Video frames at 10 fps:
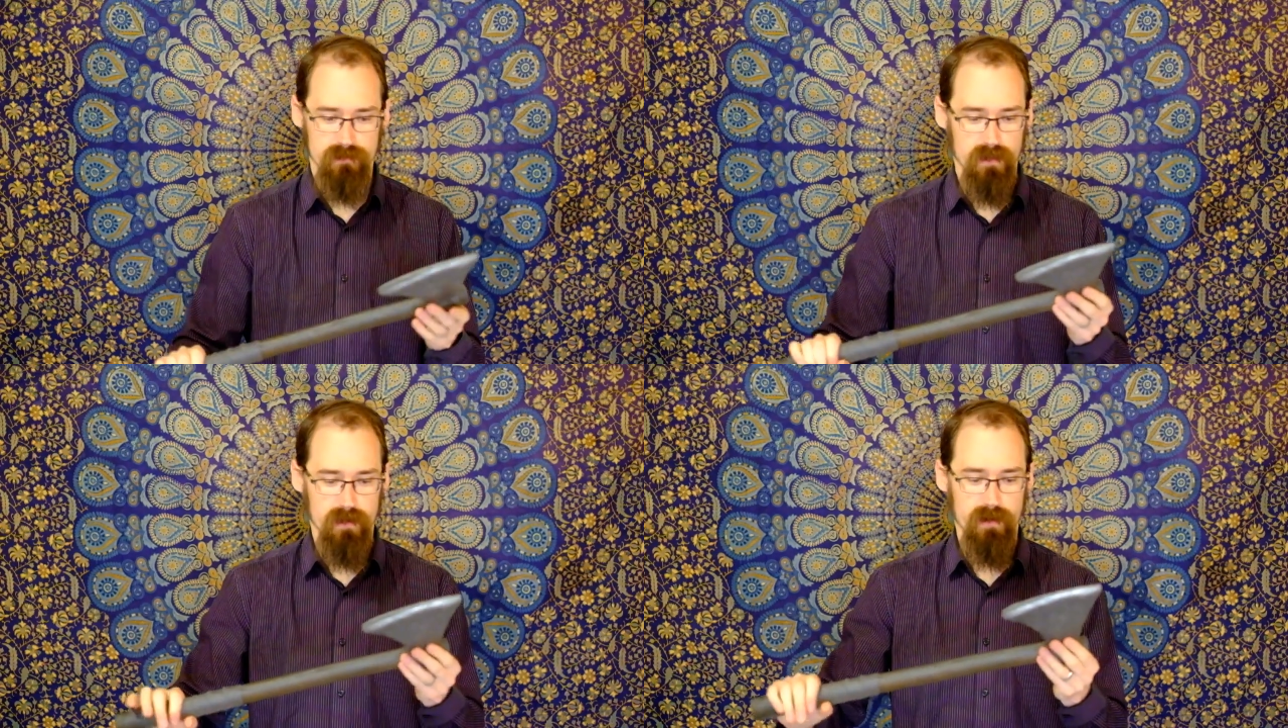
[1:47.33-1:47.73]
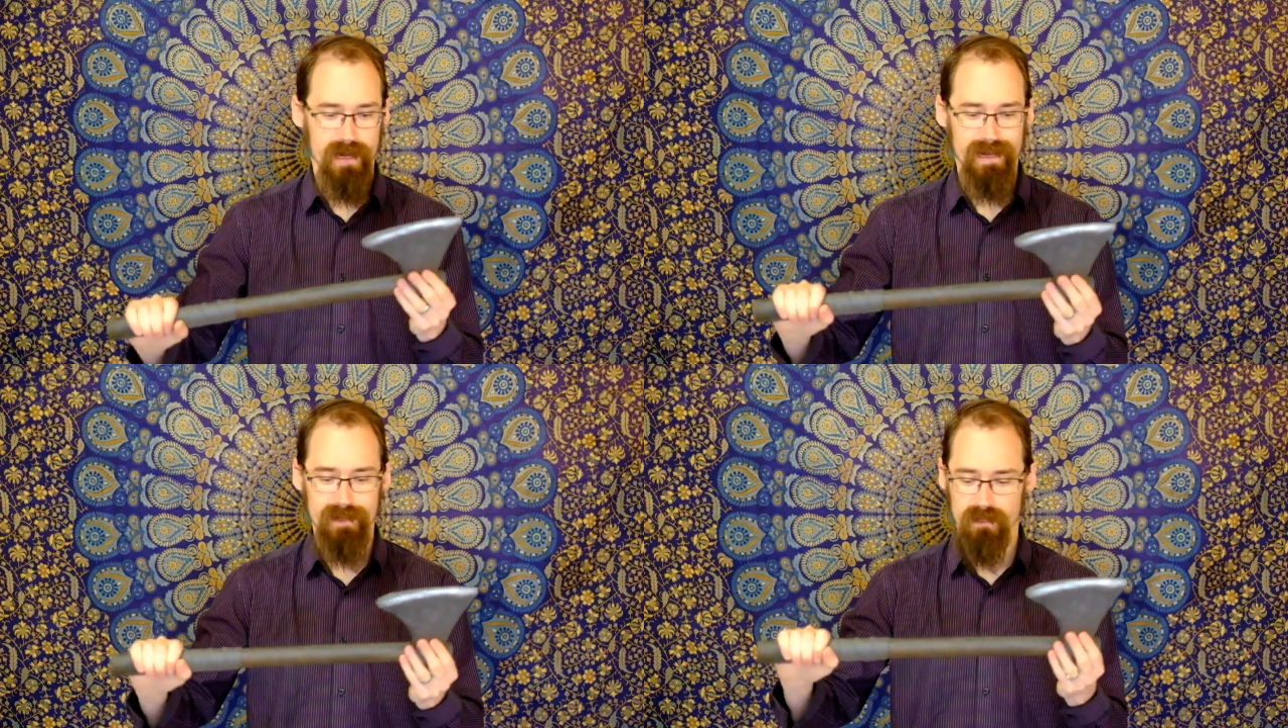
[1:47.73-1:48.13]
a
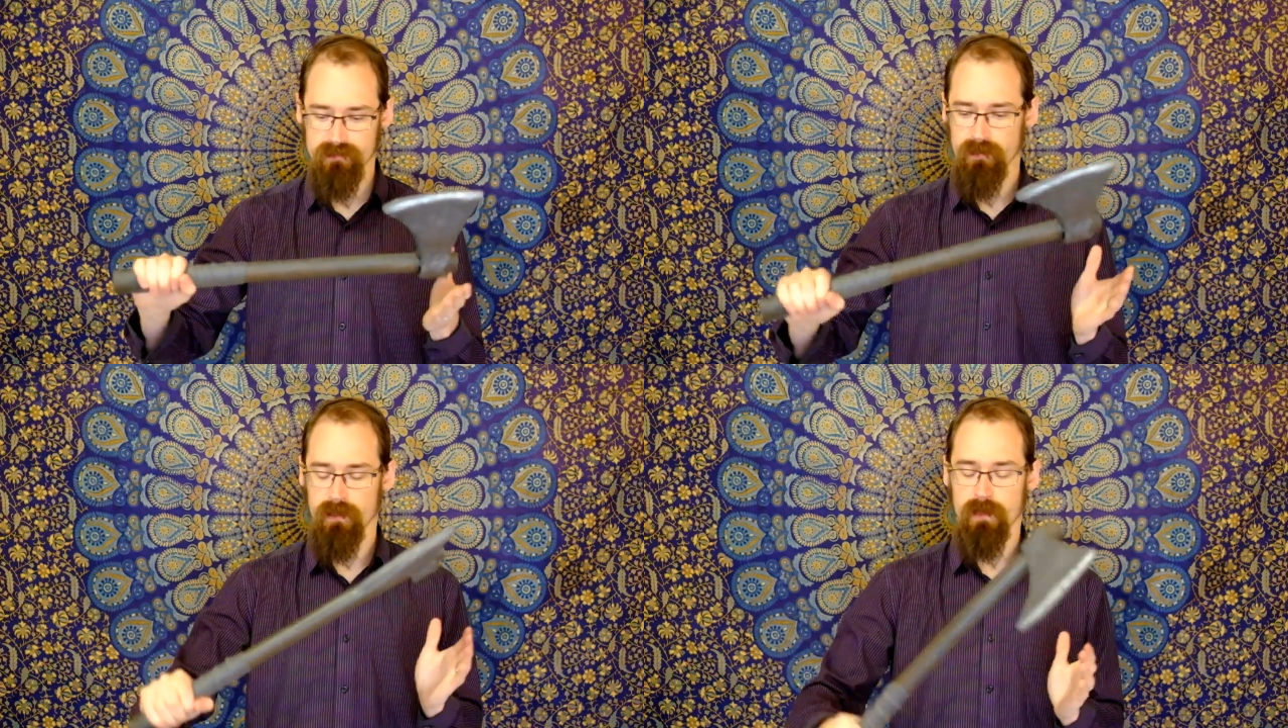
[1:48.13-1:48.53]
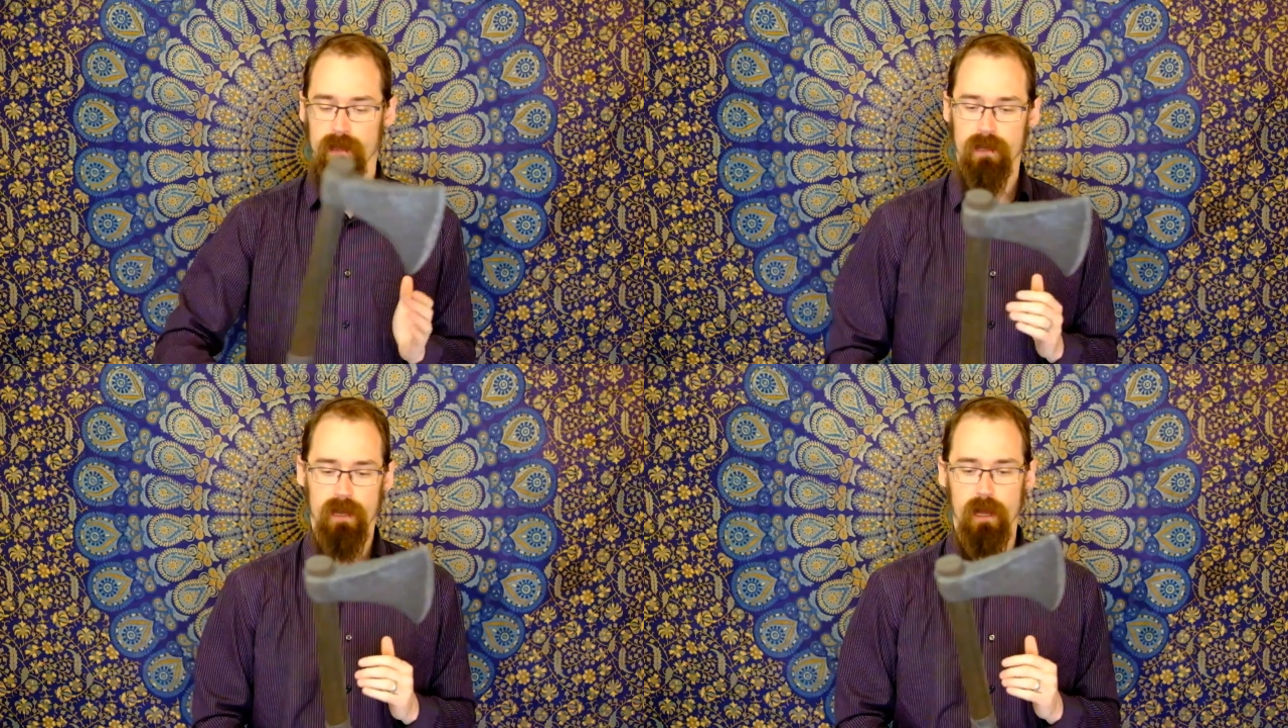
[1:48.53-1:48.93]
hand axe.
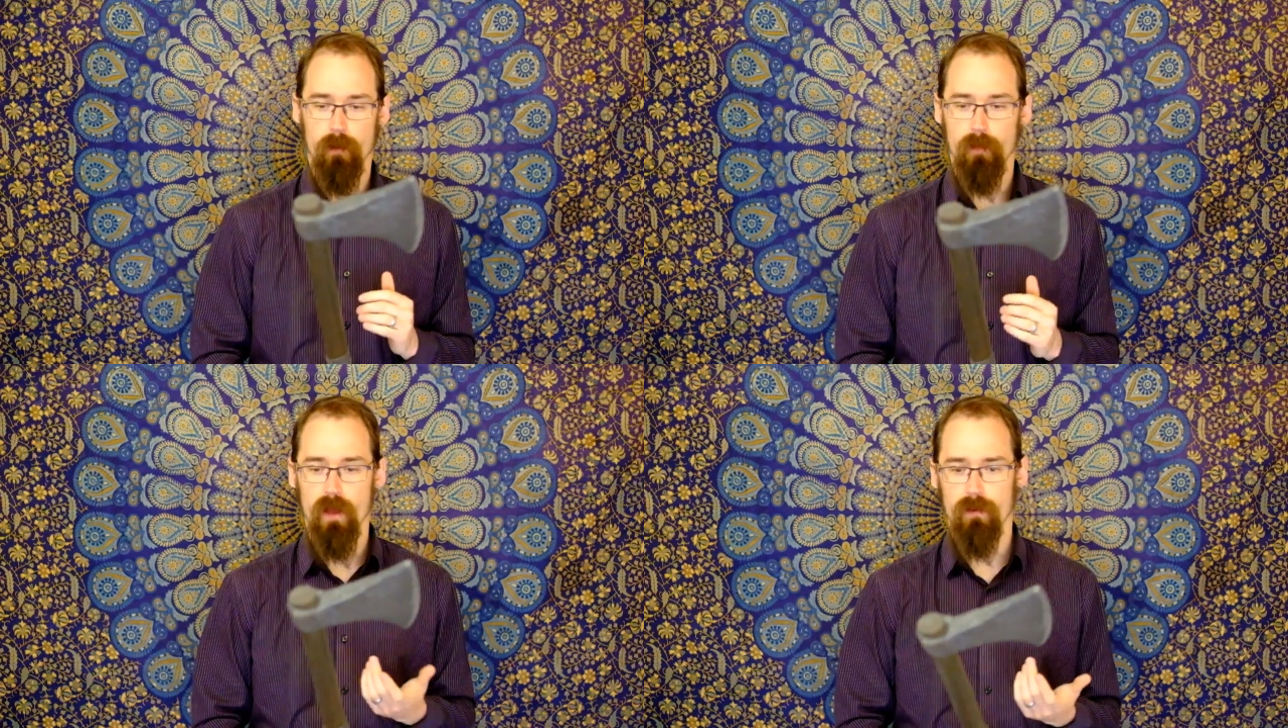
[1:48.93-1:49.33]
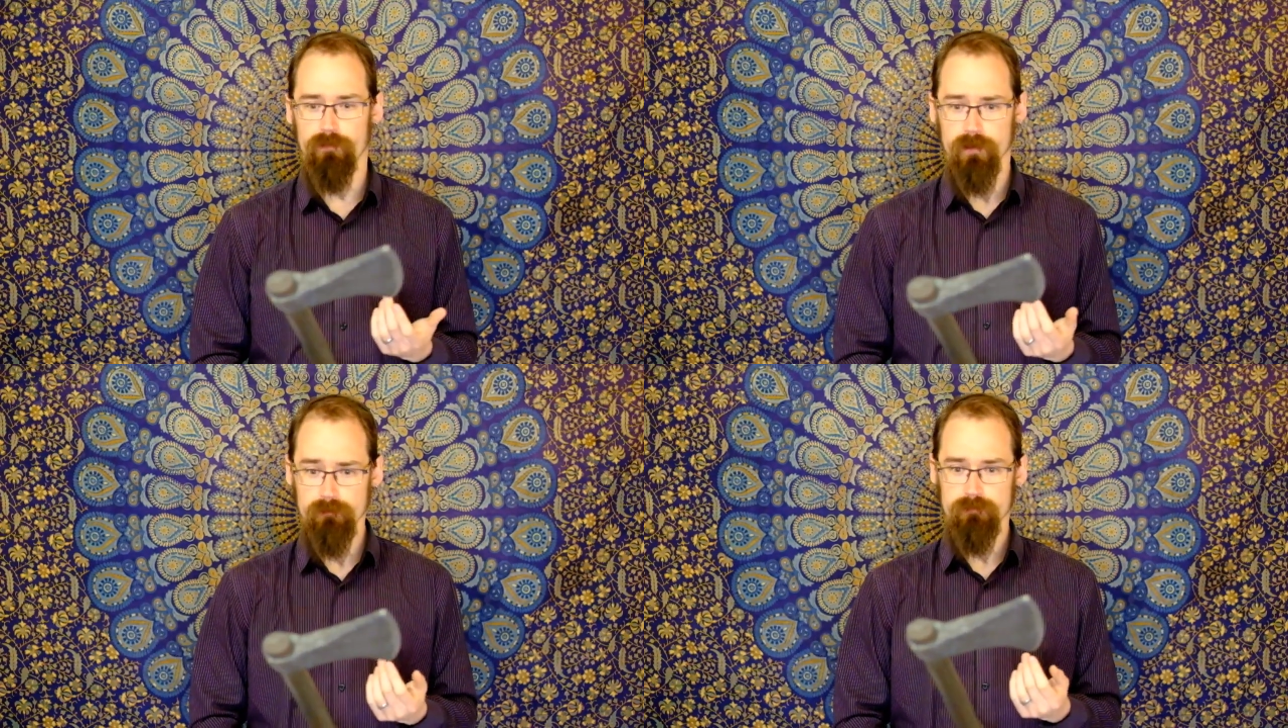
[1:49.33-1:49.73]
However,